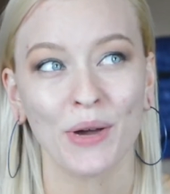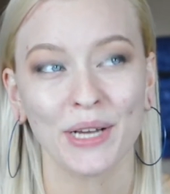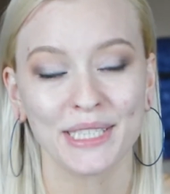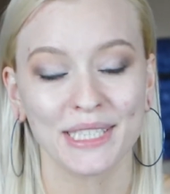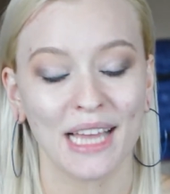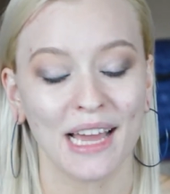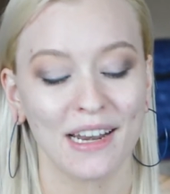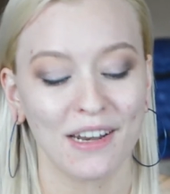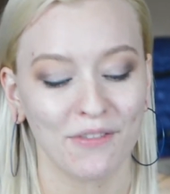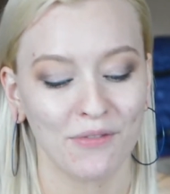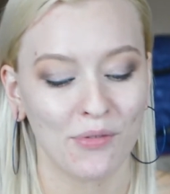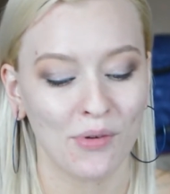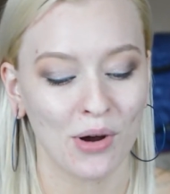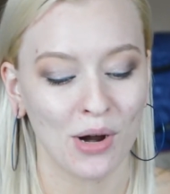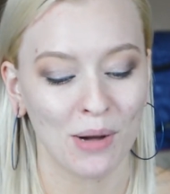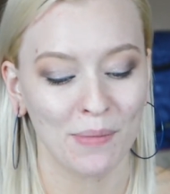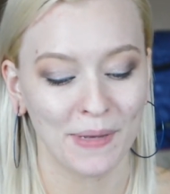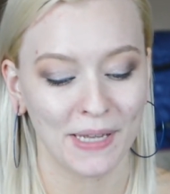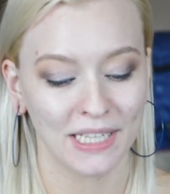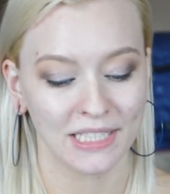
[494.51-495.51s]
excited
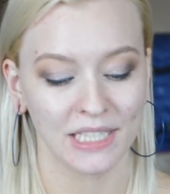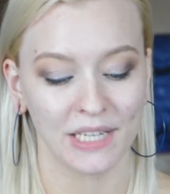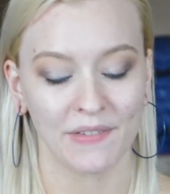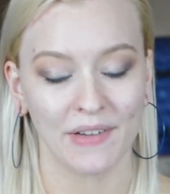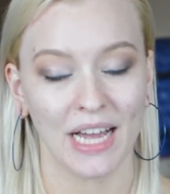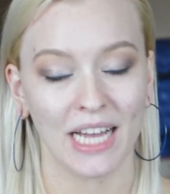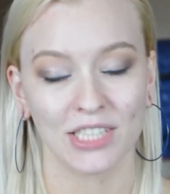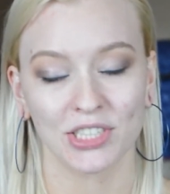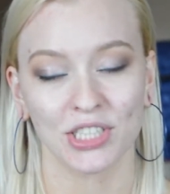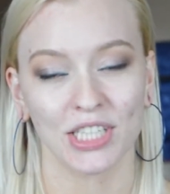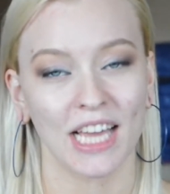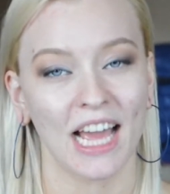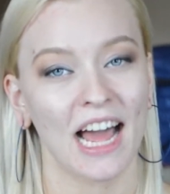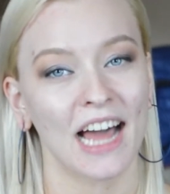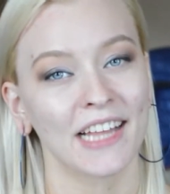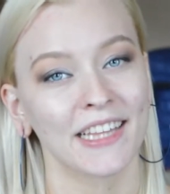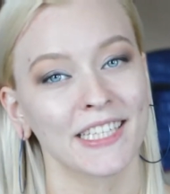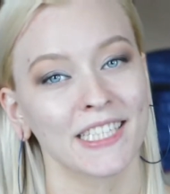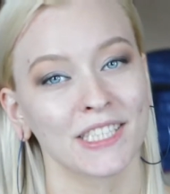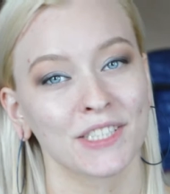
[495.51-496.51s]
for because I've actually
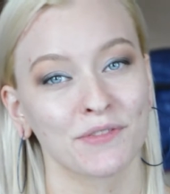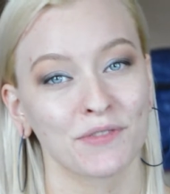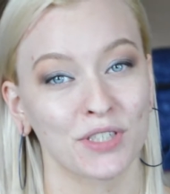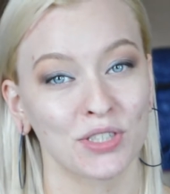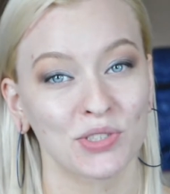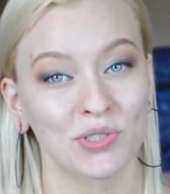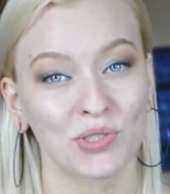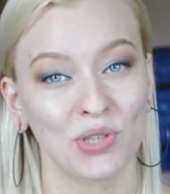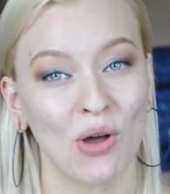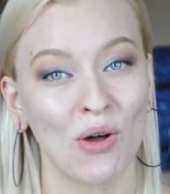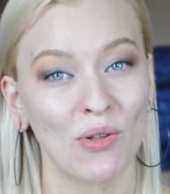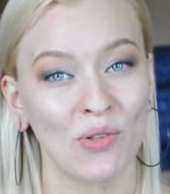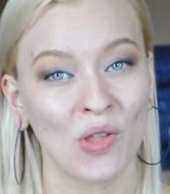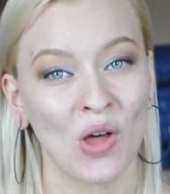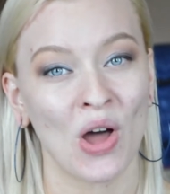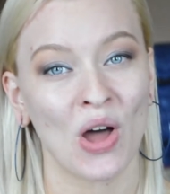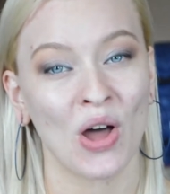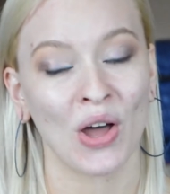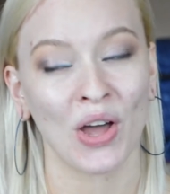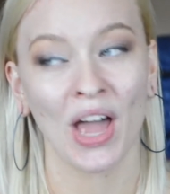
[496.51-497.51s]
had this for so
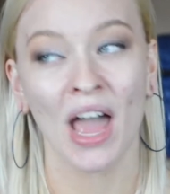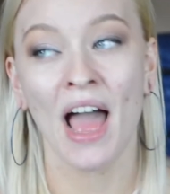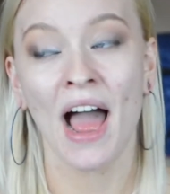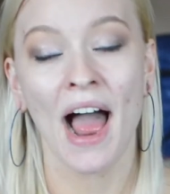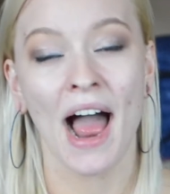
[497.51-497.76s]
long.